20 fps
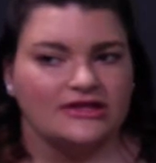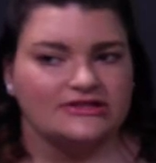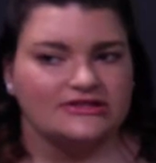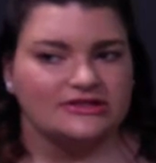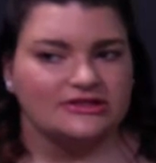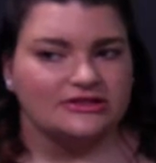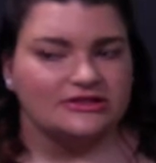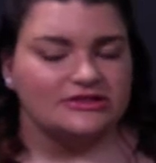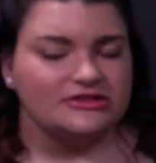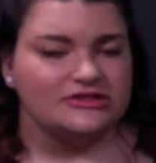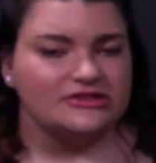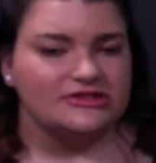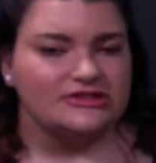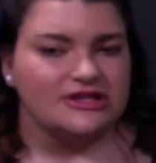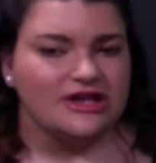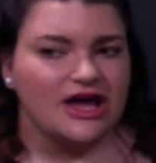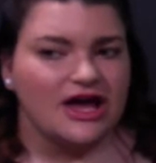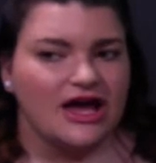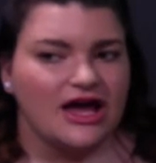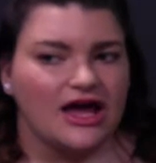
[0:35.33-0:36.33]
Dillard's
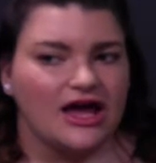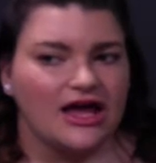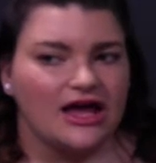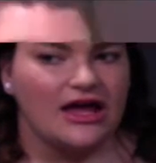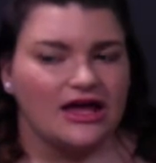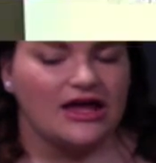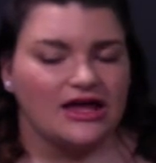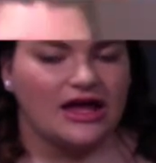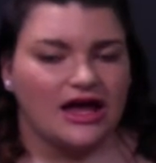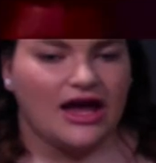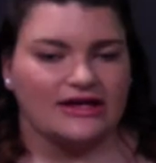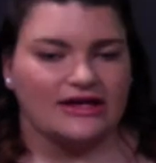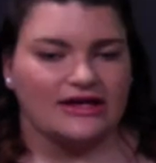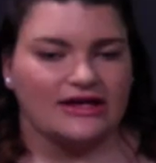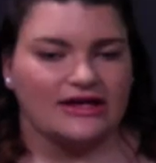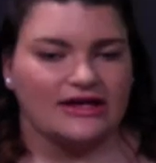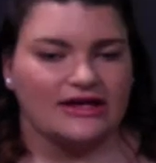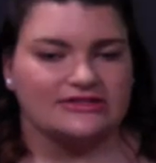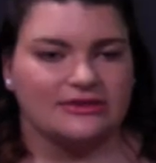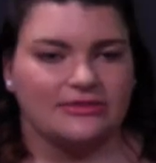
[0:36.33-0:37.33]

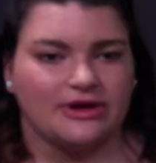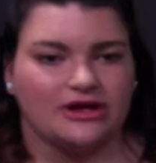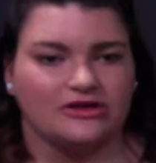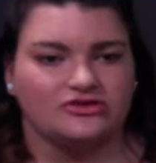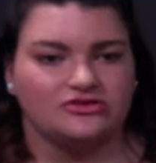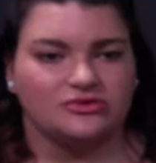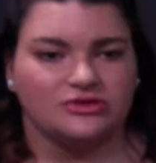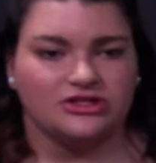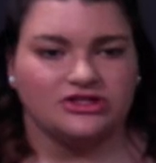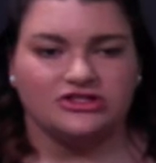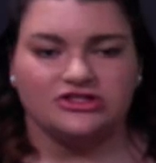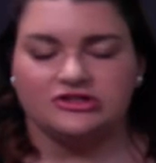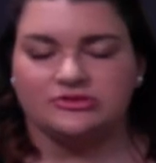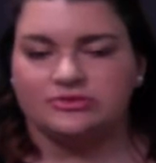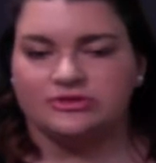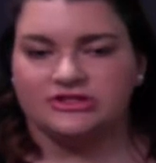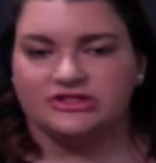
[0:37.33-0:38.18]
has about 22%